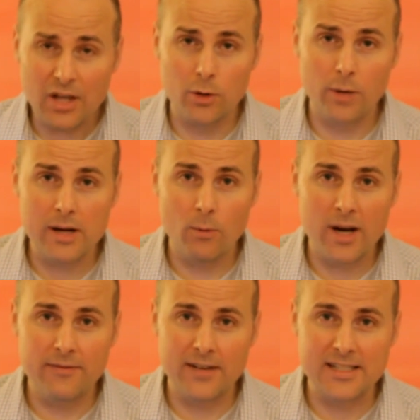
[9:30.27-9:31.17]
great
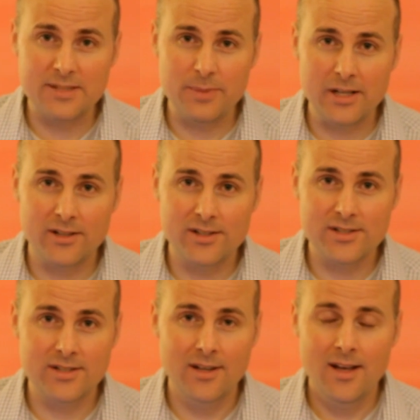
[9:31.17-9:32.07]
Wi-Fi
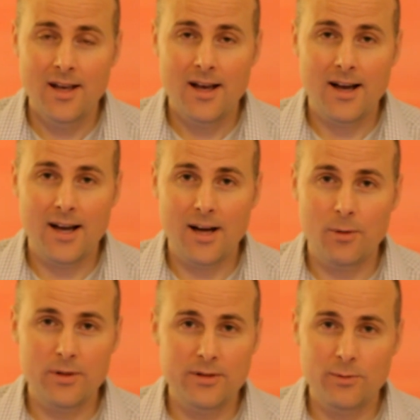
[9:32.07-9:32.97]
speakers,
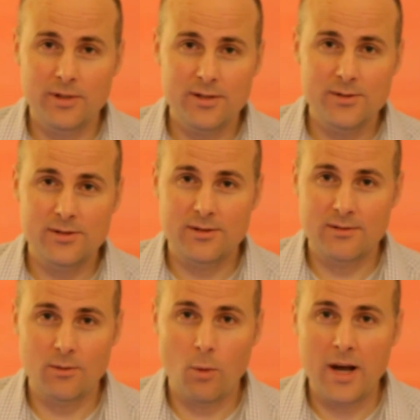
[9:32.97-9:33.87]
whether you want to use
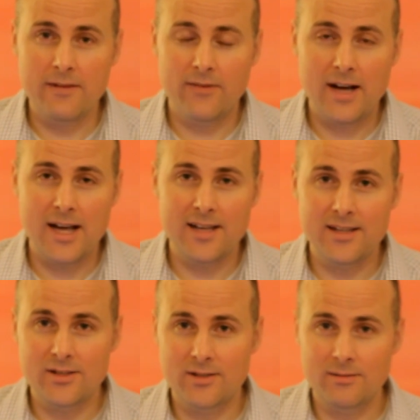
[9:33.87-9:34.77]
the Wi-Fi
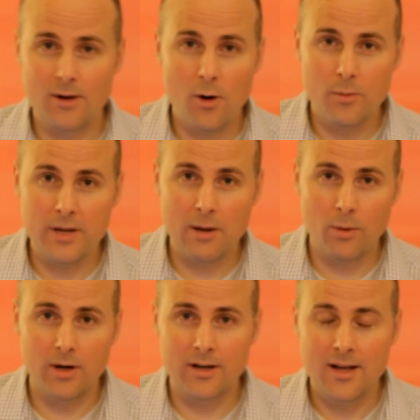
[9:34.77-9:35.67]
in your home
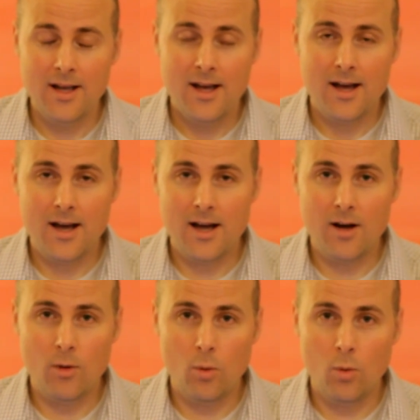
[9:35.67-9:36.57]
network
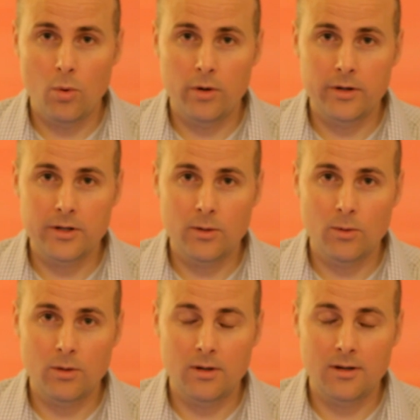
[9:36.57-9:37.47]
or
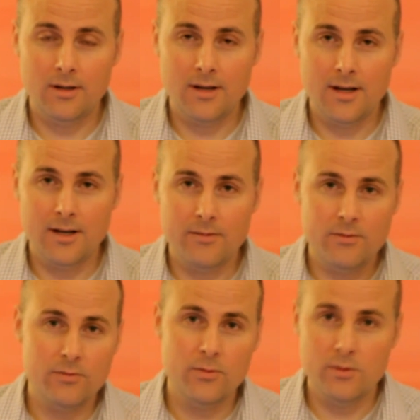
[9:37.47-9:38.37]
your
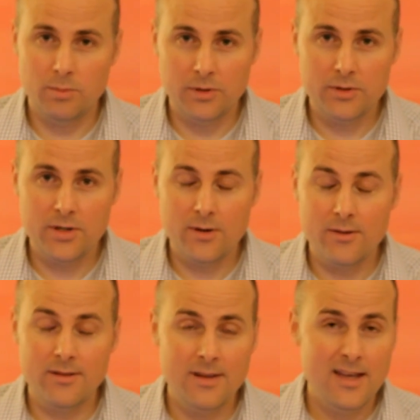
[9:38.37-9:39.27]
through the
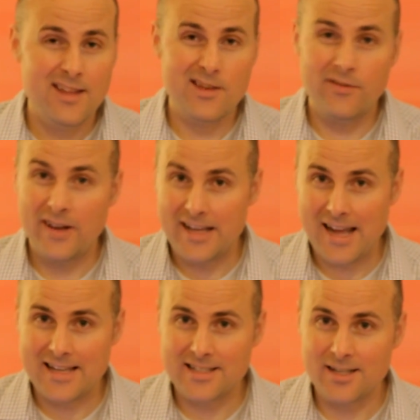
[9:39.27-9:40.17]
Bluetooth, they're
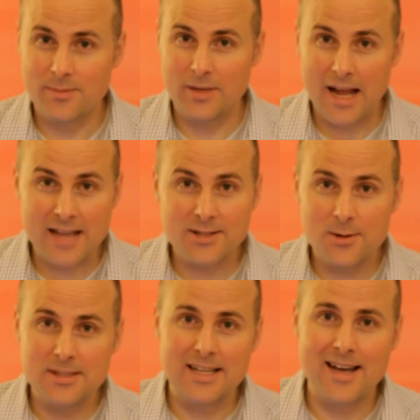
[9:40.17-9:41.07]
fantastic. But as
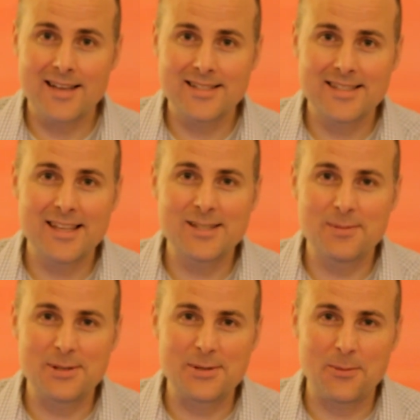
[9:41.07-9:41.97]
always, guys, thanks so
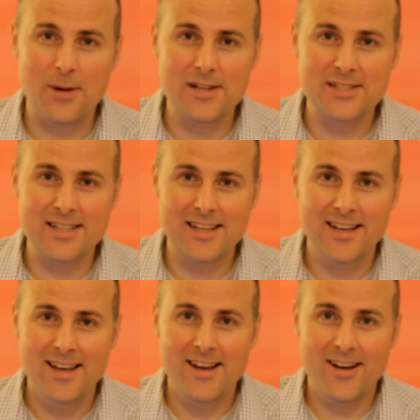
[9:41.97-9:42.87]
much for watching.
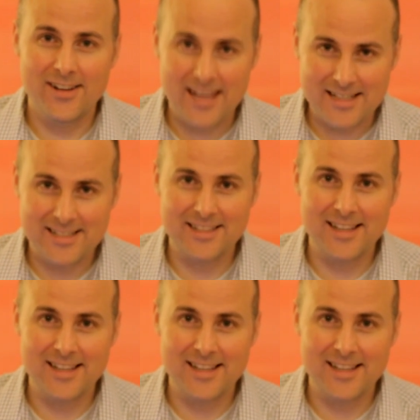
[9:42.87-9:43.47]
I'll catch you